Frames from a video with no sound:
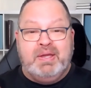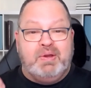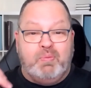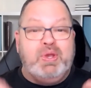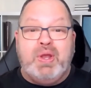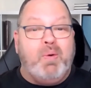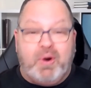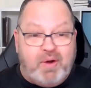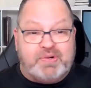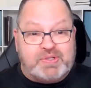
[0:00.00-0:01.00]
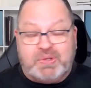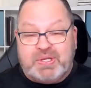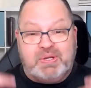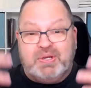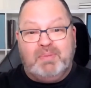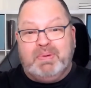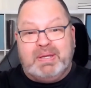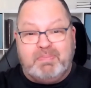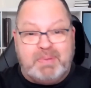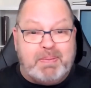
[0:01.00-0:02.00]
we know our offer is really good,
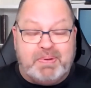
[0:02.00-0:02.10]
but people